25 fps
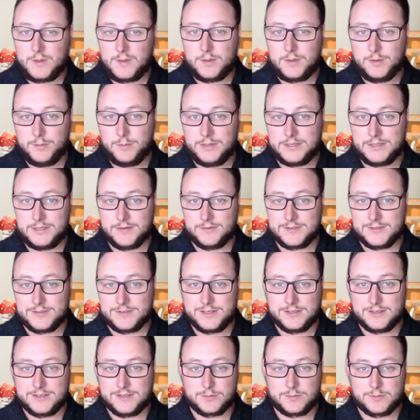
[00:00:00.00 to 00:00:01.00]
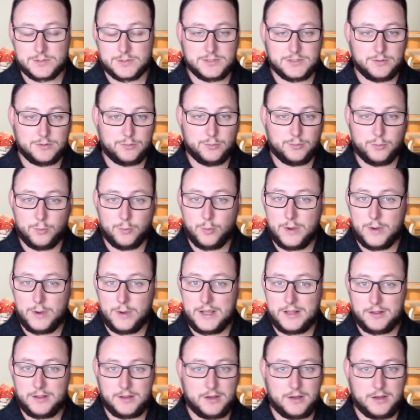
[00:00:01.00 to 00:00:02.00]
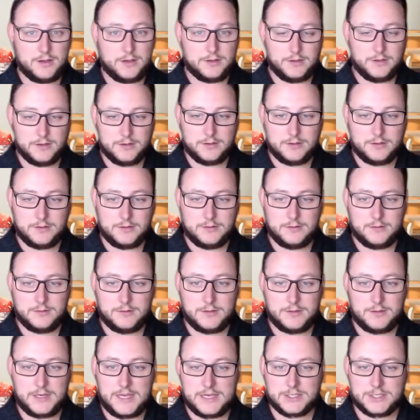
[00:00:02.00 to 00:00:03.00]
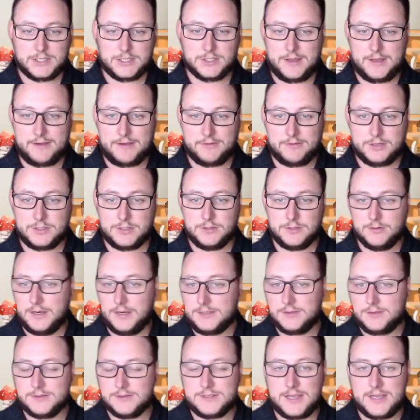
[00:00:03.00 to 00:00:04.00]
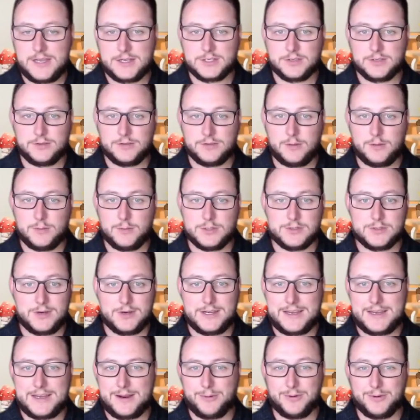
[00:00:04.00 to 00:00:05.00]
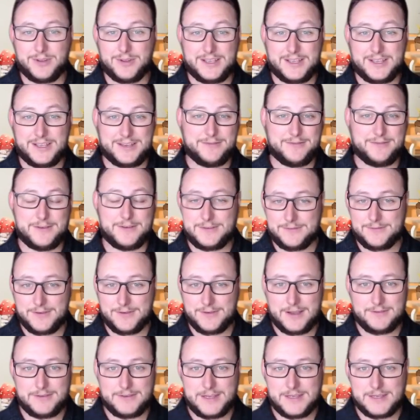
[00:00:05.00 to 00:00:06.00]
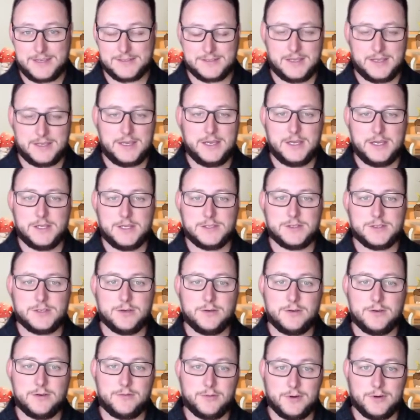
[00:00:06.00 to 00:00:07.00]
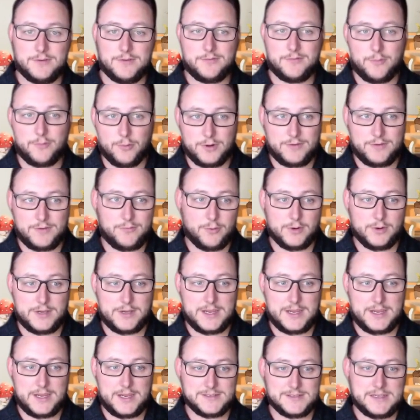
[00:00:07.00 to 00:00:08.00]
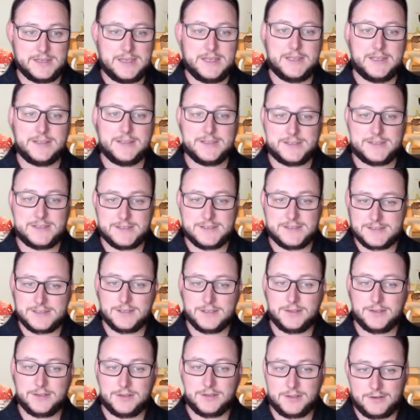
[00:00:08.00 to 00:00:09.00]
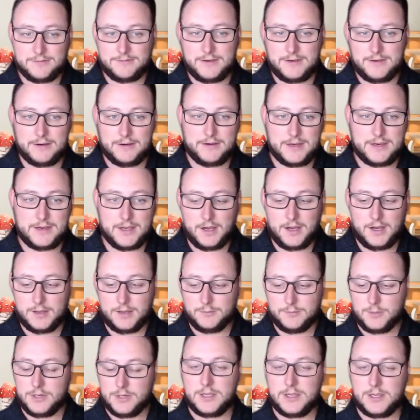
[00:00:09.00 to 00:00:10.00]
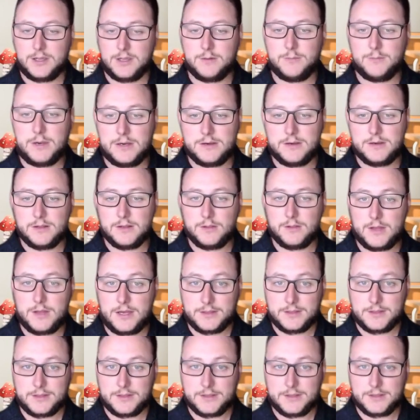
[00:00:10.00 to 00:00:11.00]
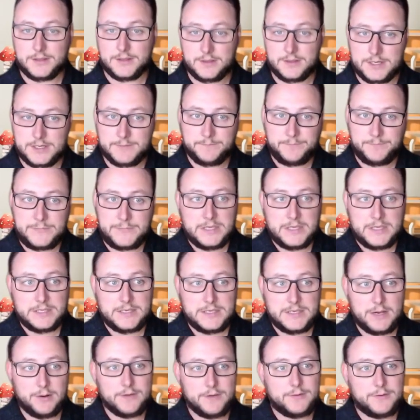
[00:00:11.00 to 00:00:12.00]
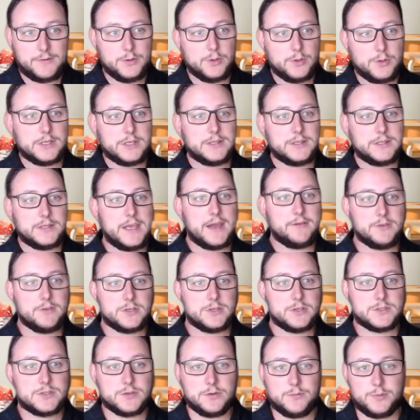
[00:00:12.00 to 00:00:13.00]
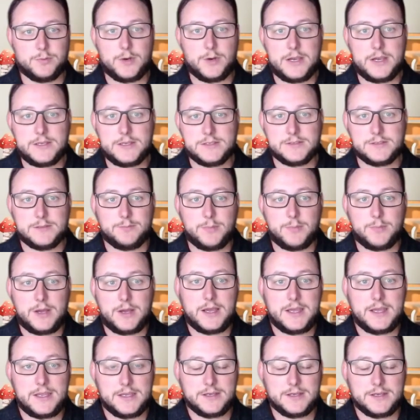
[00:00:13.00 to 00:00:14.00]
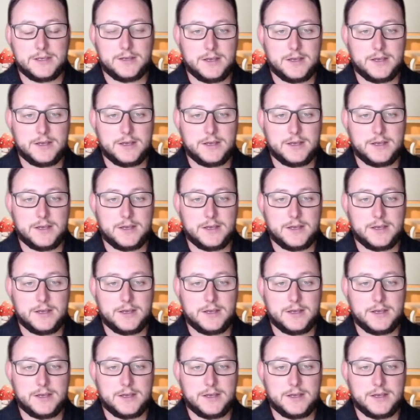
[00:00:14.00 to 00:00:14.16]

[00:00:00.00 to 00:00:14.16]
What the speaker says: the big difference here is we're still well under the national average, right? Those national numbers right now are like 55 days. So if we're at 44 days, this is still a very hot market compared to a lot of the country. Now, if you look at the average sold price by